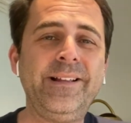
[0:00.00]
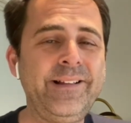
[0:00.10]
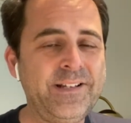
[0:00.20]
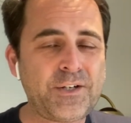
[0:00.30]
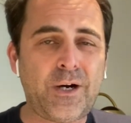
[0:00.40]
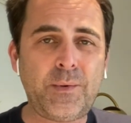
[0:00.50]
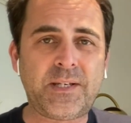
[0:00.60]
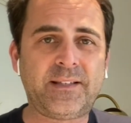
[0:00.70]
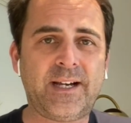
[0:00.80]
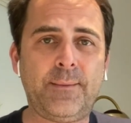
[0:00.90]
It's always
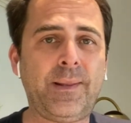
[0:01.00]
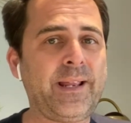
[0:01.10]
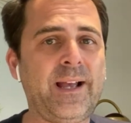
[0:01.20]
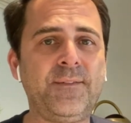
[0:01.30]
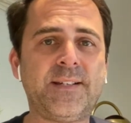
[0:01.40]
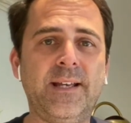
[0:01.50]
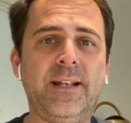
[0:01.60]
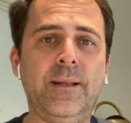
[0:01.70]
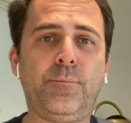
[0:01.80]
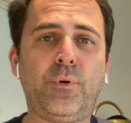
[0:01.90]
a time, like I've said
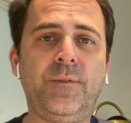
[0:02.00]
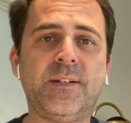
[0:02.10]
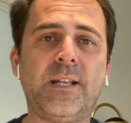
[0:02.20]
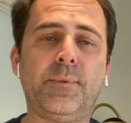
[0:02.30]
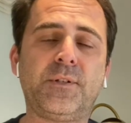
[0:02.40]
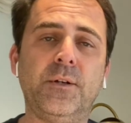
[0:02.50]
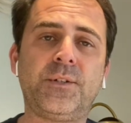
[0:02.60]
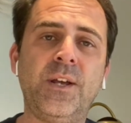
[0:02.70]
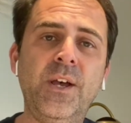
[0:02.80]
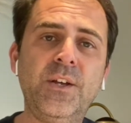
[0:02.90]
in previous episodes.